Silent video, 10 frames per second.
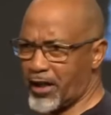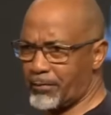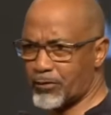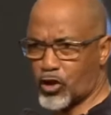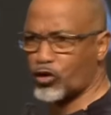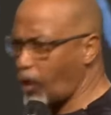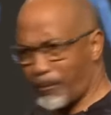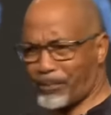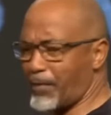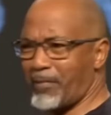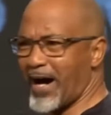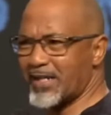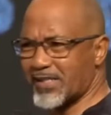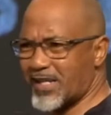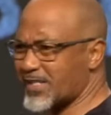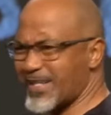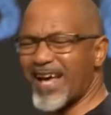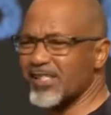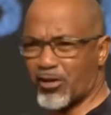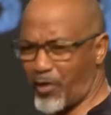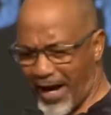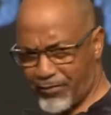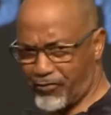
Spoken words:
him to compromise his Nazarite